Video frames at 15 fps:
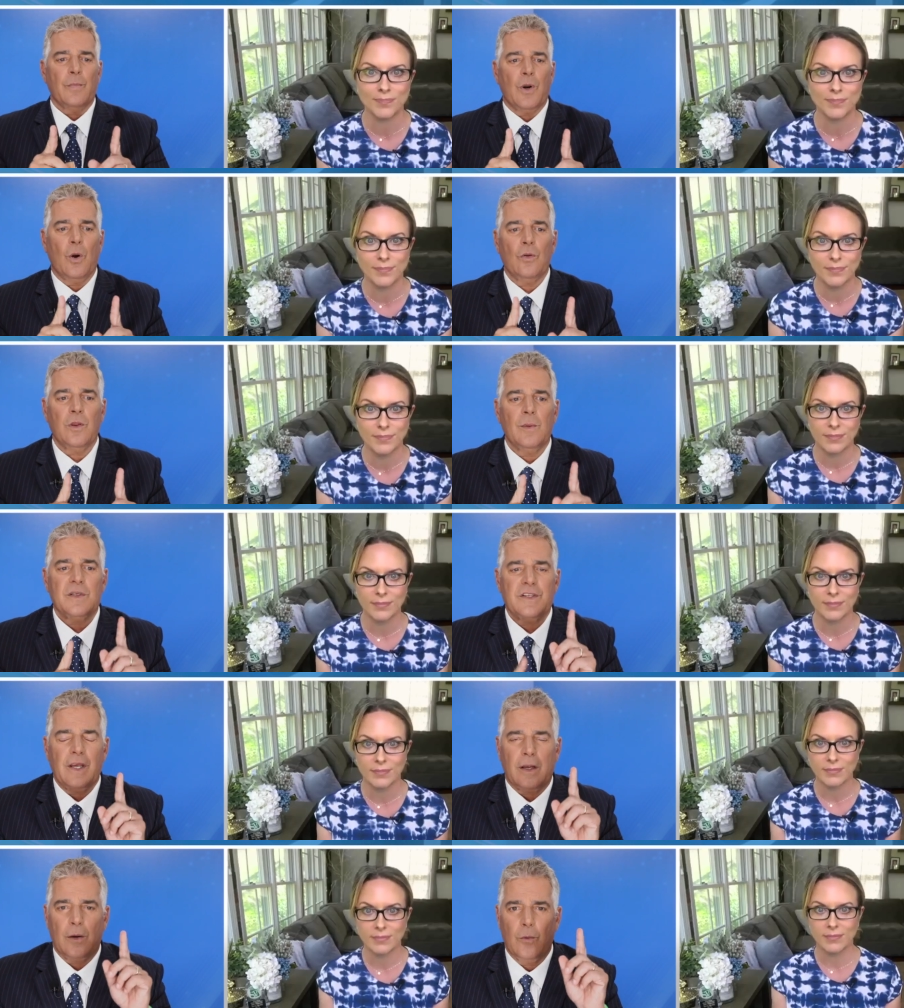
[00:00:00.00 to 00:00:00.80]
Speaker 1: But hold on one
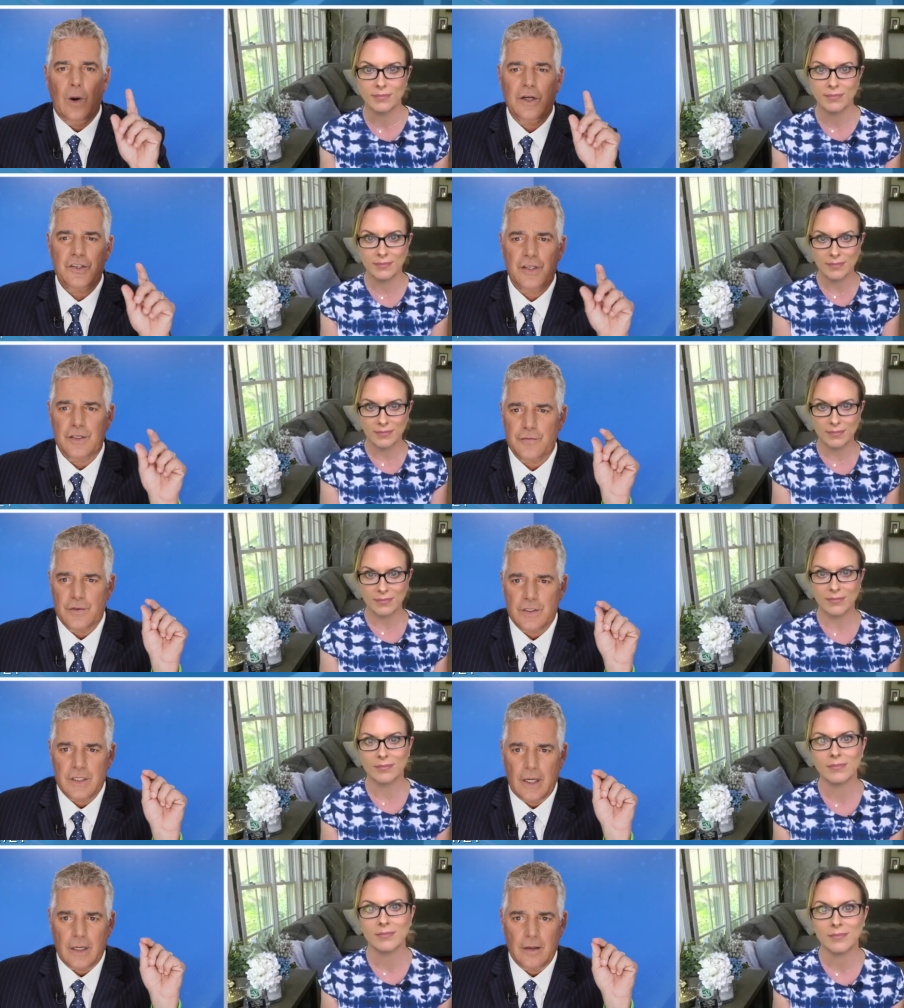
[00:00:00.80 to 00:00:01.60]
second. Watch this
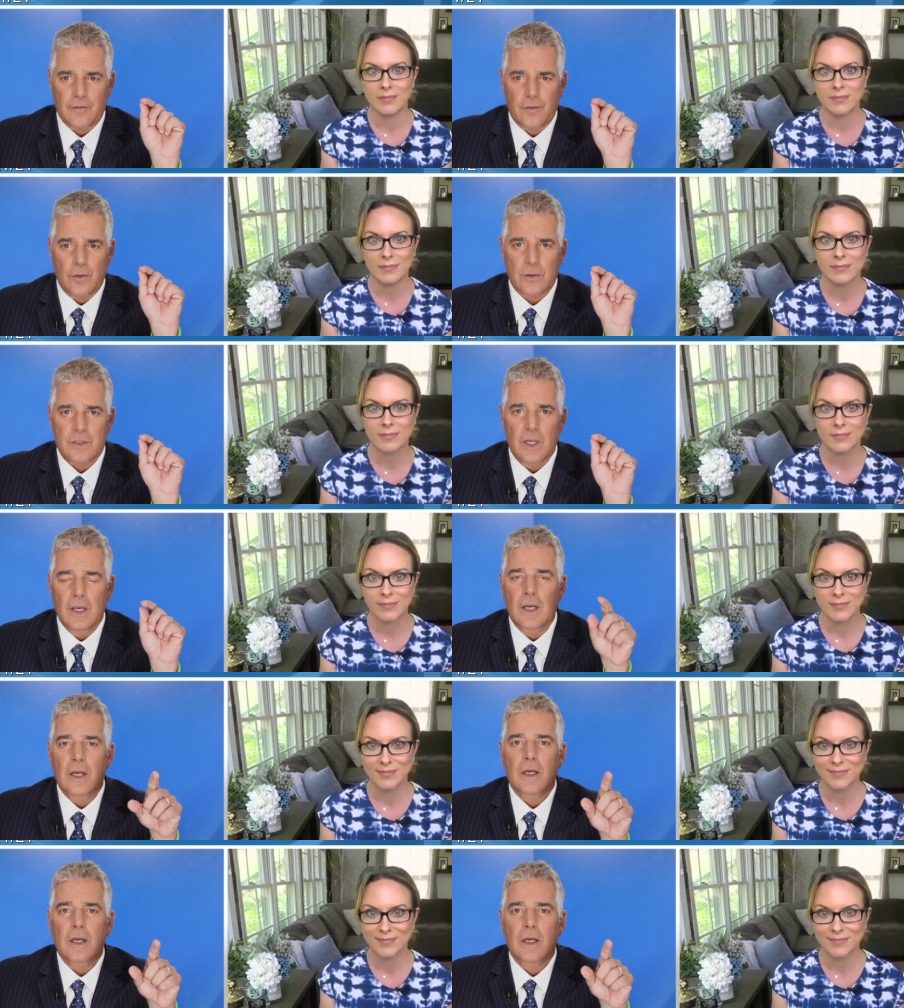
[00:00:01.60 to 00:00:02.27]
for a second, folks.